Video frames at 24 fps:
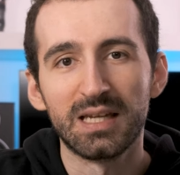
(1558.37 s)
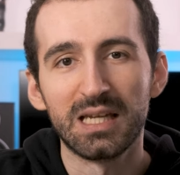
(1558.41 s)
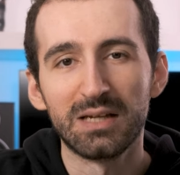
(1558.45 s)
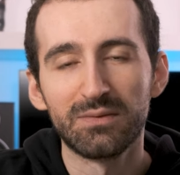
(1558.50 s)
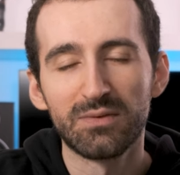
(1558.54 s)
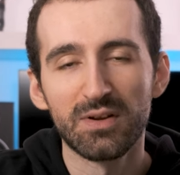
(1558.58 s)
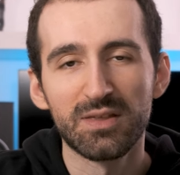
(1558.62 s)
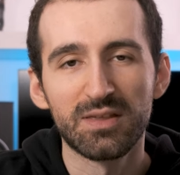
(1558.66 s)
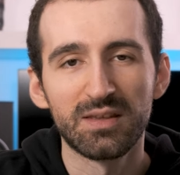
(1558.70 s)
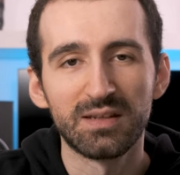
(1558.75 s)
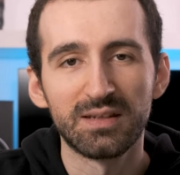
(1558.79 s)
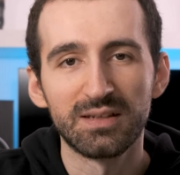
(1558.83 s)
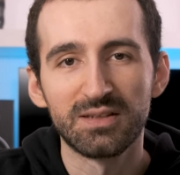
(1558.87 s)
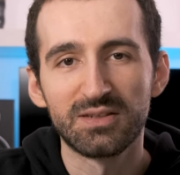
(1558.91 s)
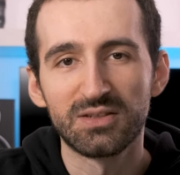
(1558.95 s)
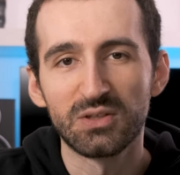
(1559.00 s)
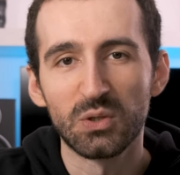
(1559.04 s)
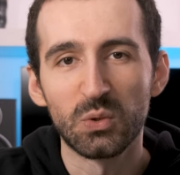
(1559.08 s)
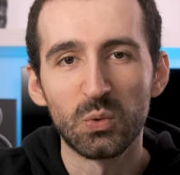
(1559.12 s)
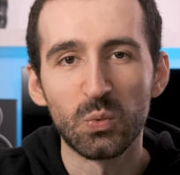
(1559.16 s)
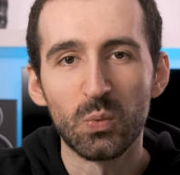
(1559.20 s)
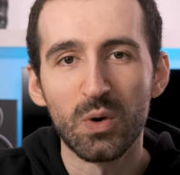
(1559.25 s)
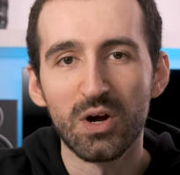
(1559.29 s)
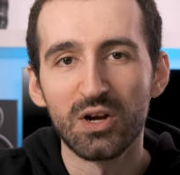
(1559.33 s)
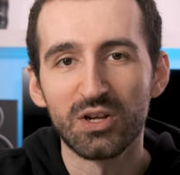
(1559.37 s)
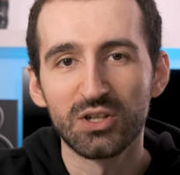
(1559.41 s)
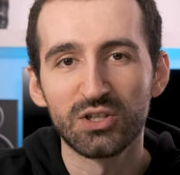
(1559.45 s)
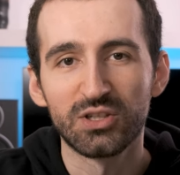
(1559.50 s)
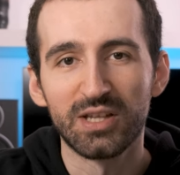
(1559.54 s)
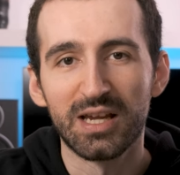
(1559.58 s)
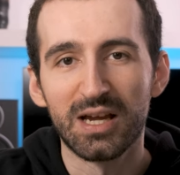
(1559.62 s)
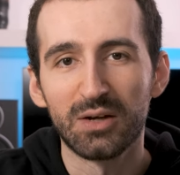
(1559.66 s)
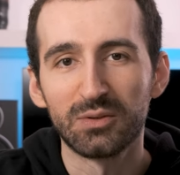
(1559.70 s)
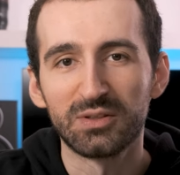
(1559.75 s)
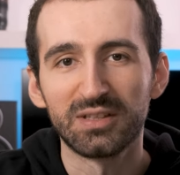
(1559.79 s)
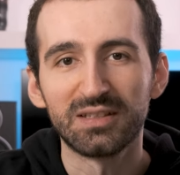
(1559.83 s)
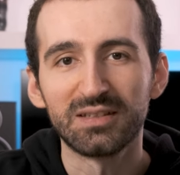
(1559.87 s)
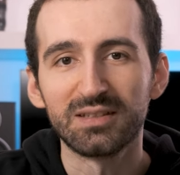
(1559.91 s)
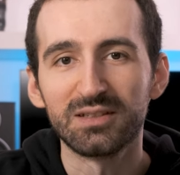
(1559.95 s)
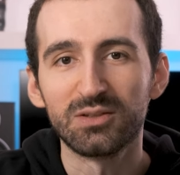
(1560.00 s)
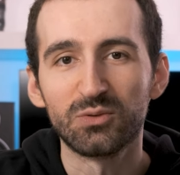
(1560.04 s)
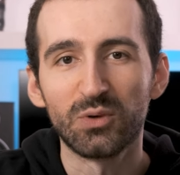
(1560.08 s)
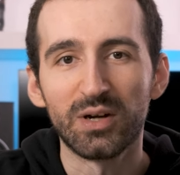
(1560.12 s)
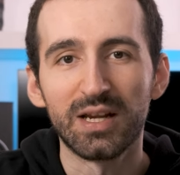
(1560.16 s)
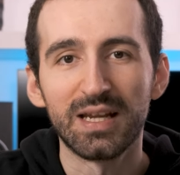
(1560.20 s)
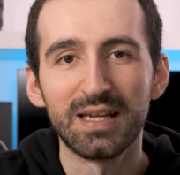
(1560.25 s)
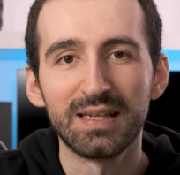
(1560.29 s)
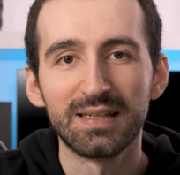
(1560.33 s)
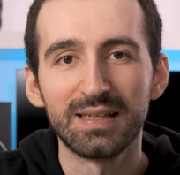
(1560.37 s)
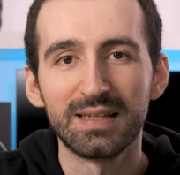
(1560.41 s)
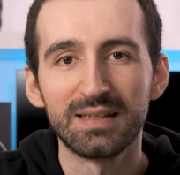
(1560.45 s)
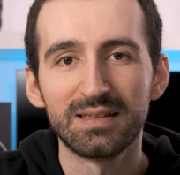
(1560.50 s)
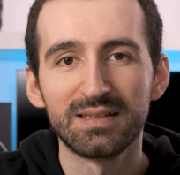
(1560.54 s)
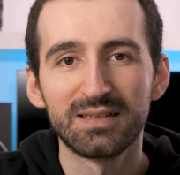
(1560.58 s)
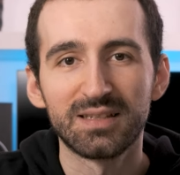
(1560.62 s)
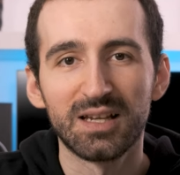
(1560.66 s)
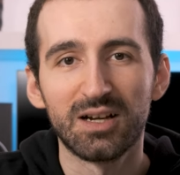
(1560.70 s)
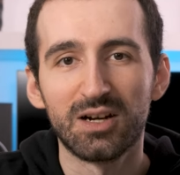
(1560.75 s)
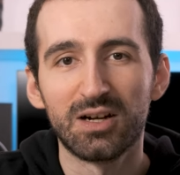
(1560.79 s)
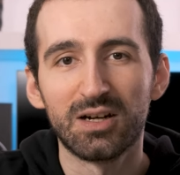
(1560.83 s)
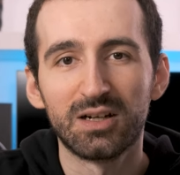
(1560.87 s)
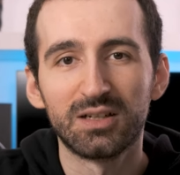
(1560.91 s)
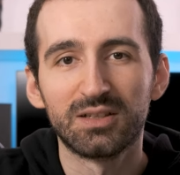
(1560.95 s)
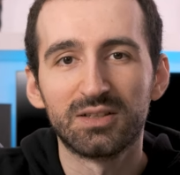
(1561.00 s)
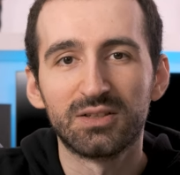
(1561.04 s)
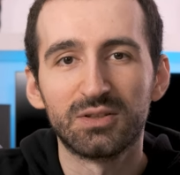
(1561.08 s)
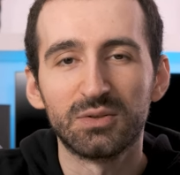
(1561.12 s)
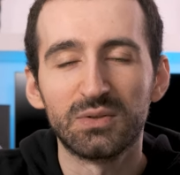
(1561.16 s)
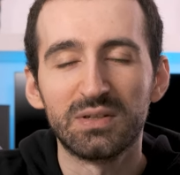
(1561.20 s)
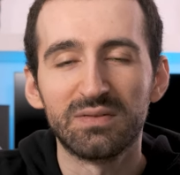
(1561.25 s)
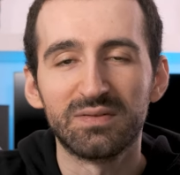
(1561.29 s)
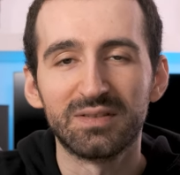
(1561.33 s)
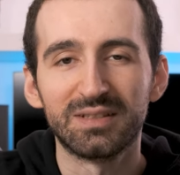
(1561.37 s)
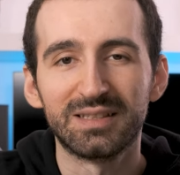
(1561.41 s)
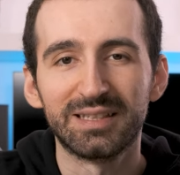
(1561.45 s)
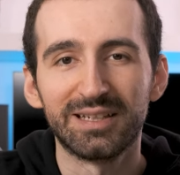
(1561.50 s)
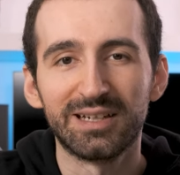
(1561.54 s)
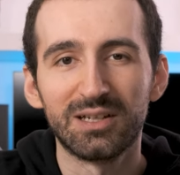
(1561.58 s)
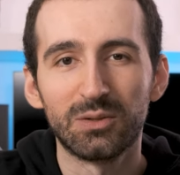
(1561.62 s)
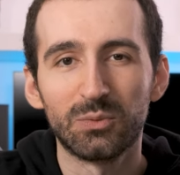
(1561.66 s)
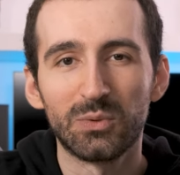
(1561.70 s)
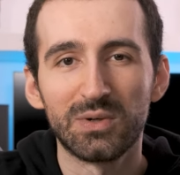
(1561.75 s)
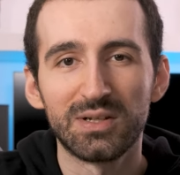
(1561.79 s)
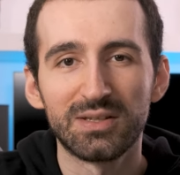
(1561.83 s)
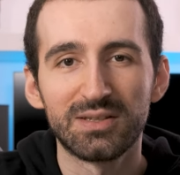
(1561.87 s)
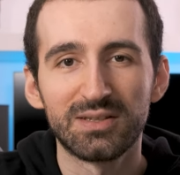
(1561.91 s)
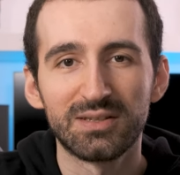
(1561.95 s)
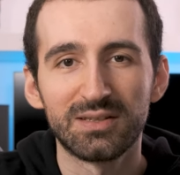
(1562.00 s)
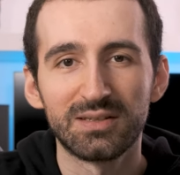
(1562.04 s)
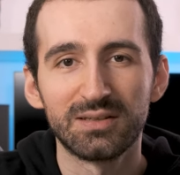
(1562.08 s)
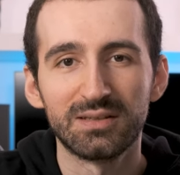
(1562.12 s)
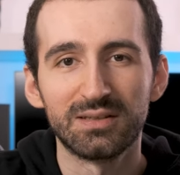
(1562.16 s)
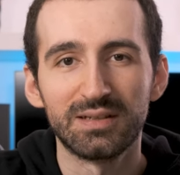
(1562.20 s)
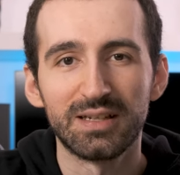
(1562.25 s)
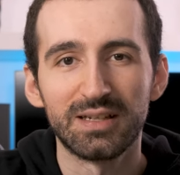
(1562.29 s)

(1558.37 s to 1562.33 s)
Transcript: everything is so washed out and gray, it's hard to even tell what's uh,